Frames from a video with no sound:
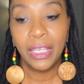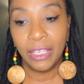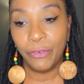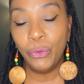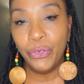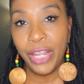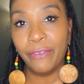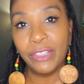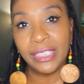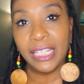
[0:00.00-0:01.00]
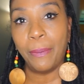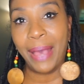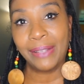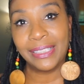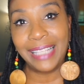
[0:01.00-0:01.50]
If you never step
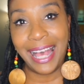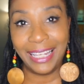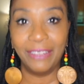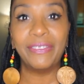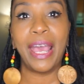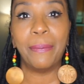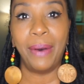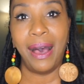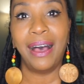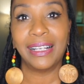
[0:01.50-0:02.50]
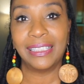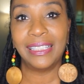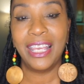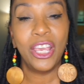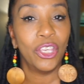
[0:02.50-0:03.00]
outside of that box,
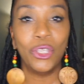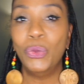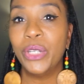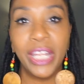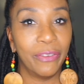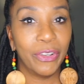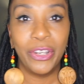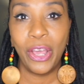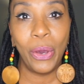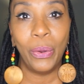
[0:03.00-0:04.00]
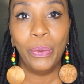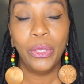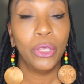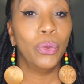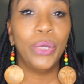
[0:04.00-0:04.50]
you will never know.
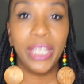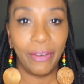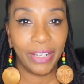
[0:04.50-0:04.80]
You will never